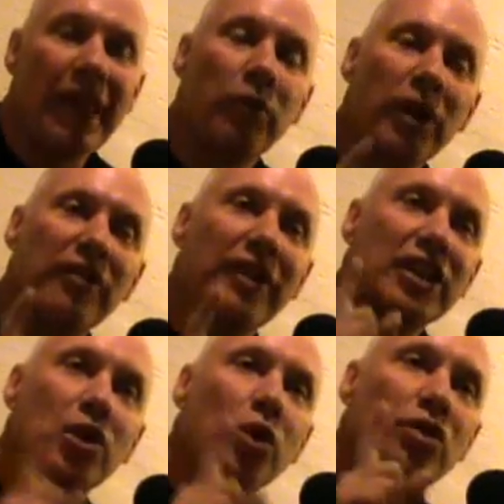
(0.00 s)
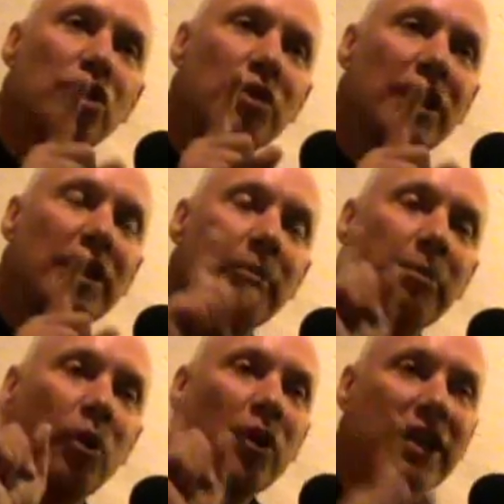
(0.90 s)
And what if I told you that the
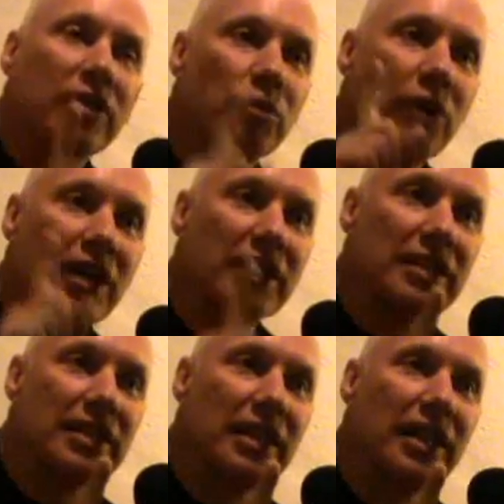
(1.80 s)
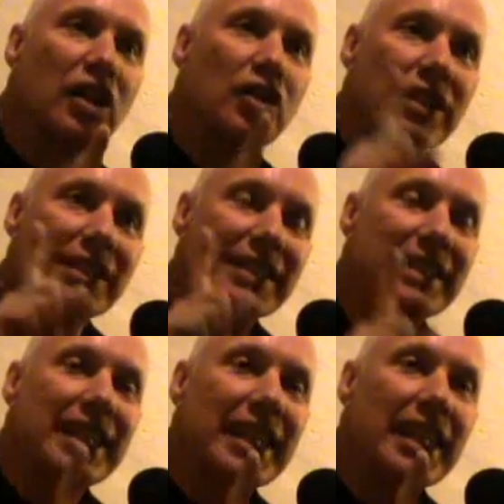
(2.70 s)
point was to
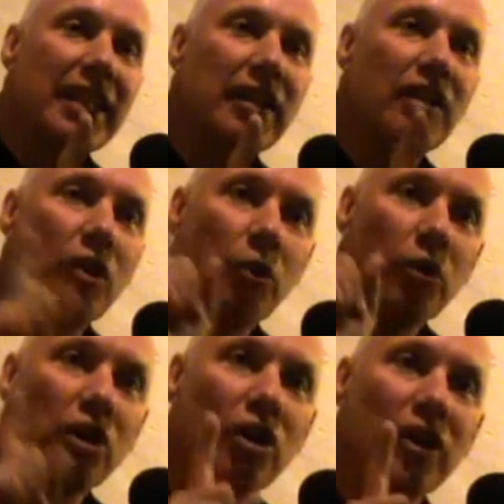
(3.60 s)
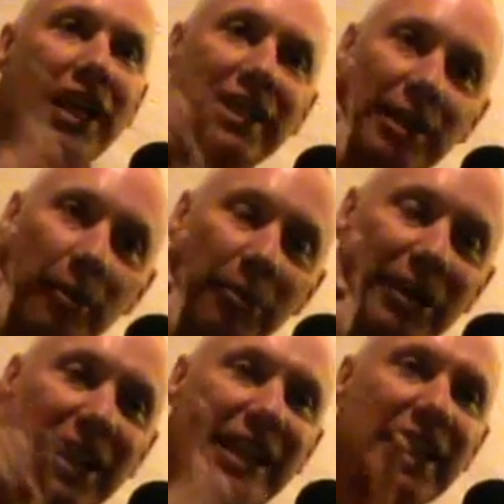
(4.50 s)
see the world as
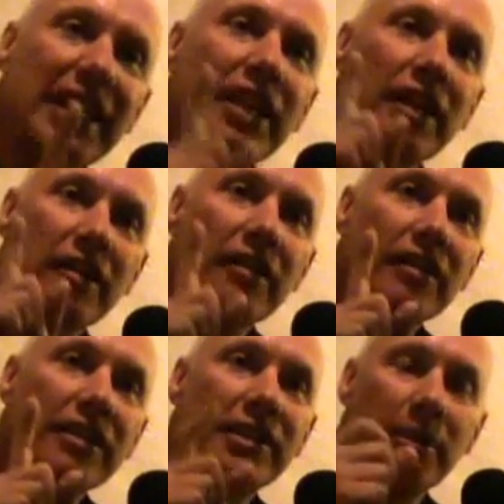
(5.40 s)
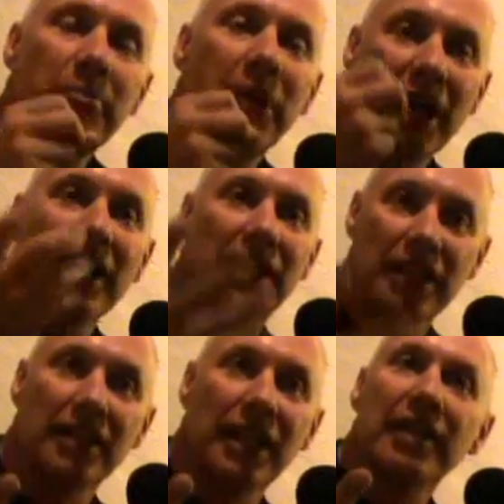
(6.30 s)
completely
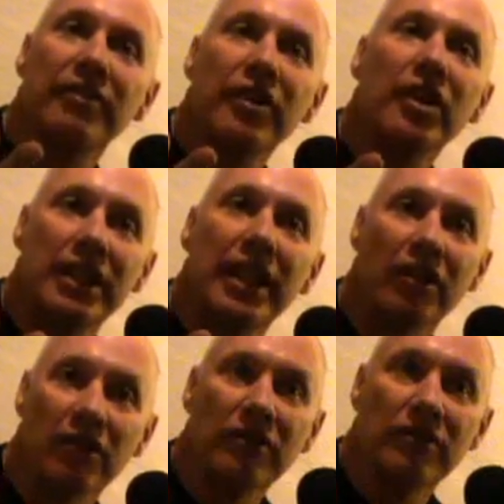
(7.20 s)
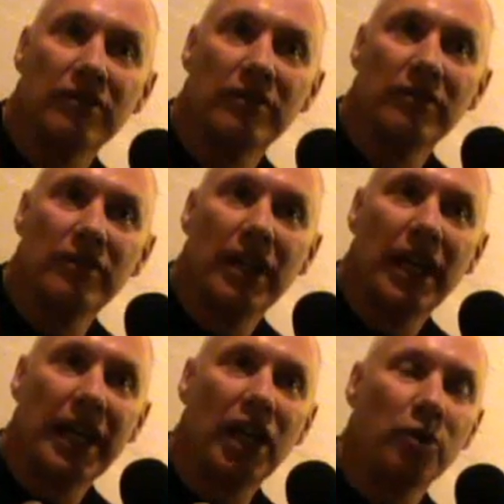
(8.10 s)
symbolic, like a fairy tale?
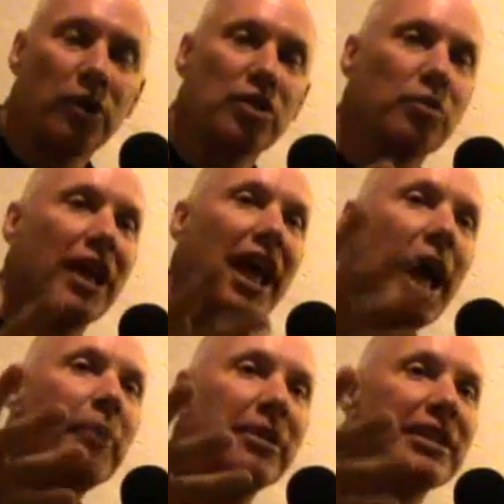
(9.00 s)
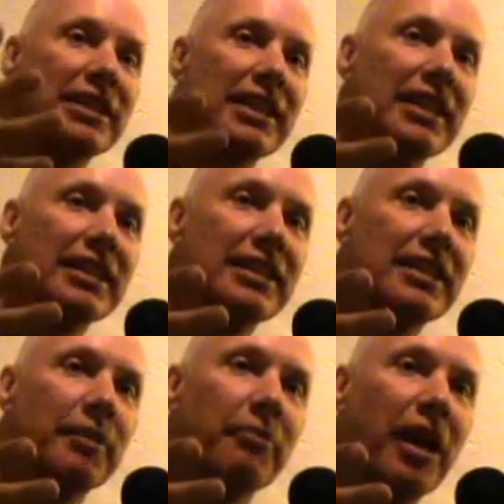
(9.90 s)
In other words, what happens
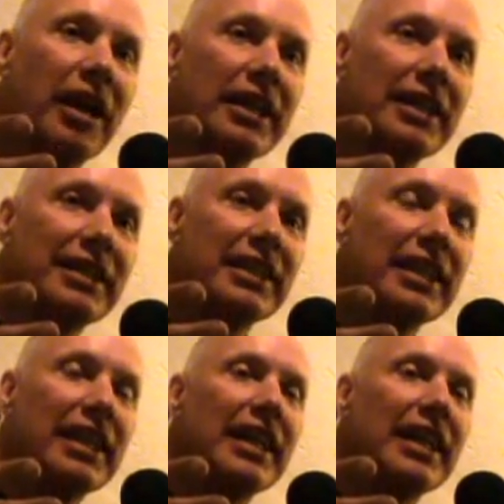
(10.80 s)
is the mind